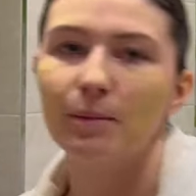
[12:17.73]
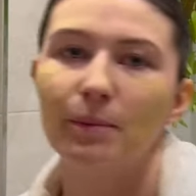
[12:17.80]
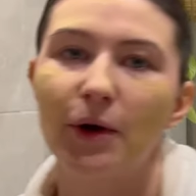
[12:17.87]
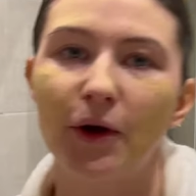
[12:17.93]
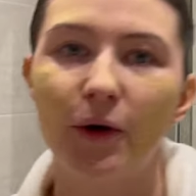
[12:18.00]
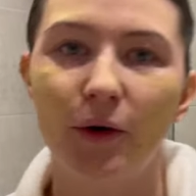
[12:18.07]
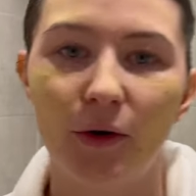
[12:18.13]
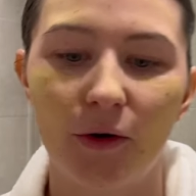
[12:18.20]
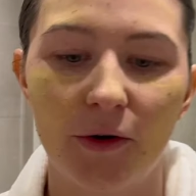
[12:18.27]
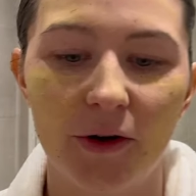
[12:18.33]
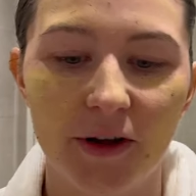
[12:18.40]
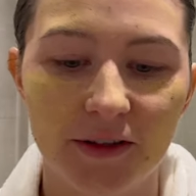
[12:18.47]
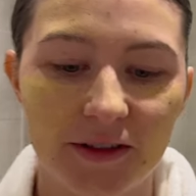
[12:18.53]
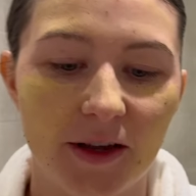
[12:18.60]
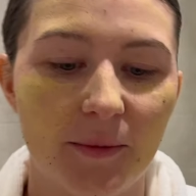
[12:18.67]
put
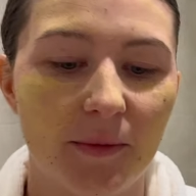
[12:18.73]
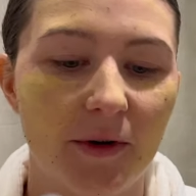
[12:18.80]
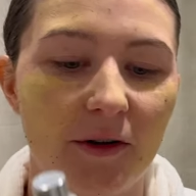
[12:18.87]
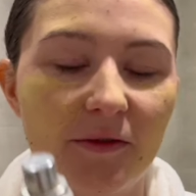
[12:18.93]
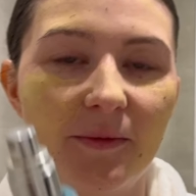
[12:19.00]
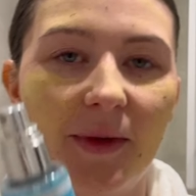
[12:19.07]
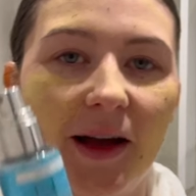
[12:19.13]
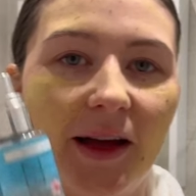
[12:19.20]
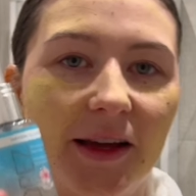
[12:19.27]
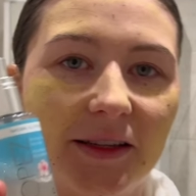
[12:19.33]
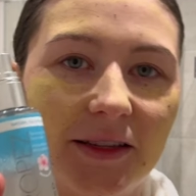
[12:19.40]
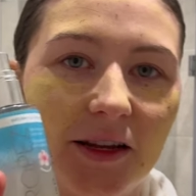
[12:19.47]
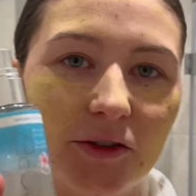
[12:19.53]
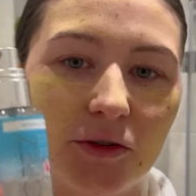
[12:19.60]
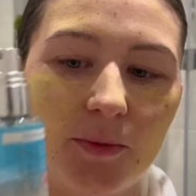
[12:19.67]
on some of my
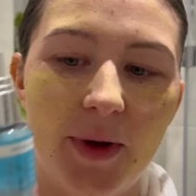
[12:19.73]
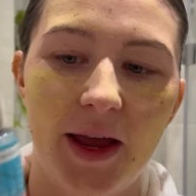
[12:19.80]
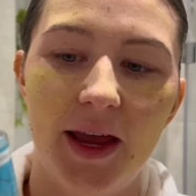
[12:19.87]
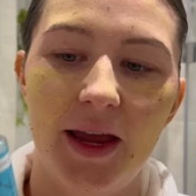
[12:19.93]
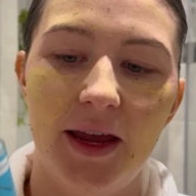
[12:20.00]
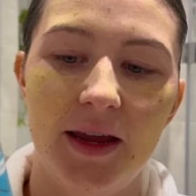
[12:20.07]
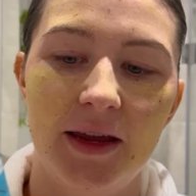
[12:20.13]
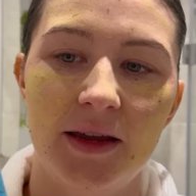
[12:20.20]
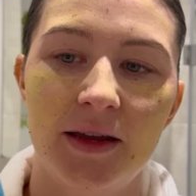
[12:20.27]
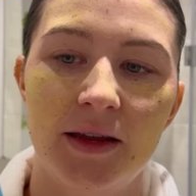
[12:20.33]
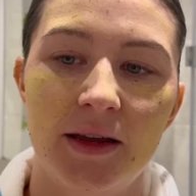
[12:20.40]
Saint Tropez